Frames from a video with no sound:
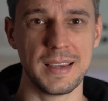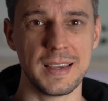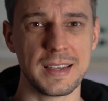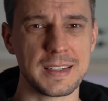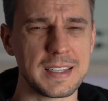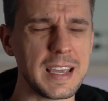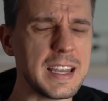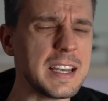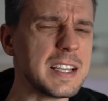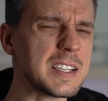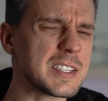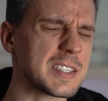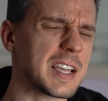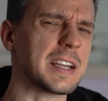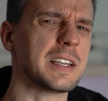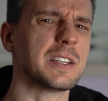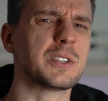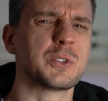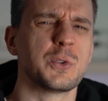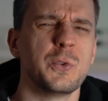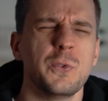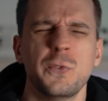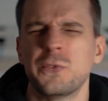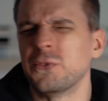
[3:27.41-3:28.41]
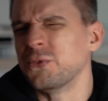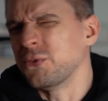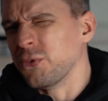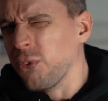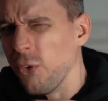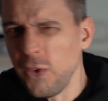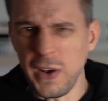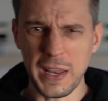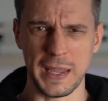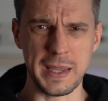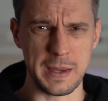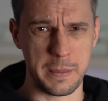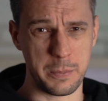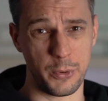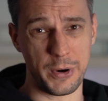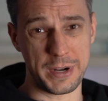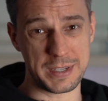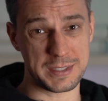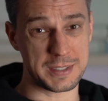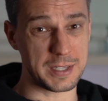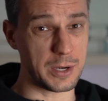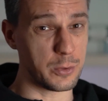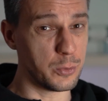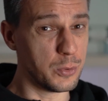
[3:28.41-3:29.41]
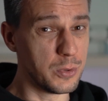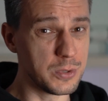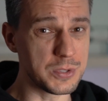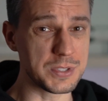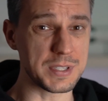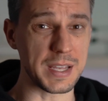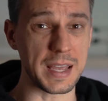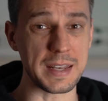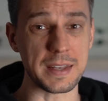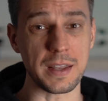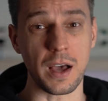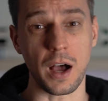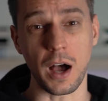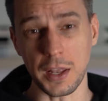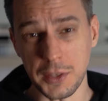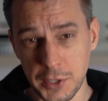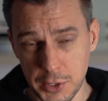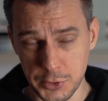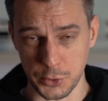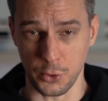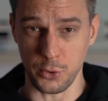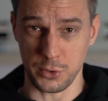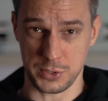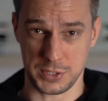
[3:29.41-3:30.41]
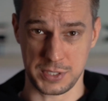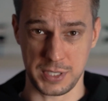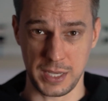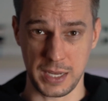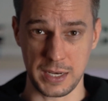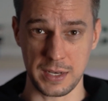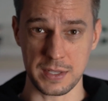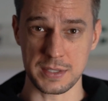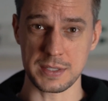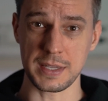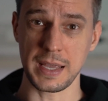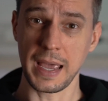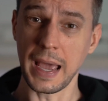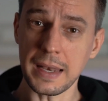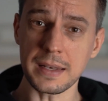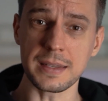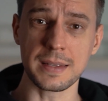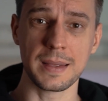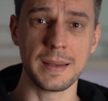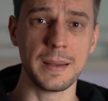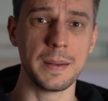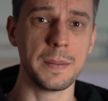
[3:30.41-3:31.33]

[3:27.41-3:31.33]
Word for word: They decided to fully embrace their roots and underdog status and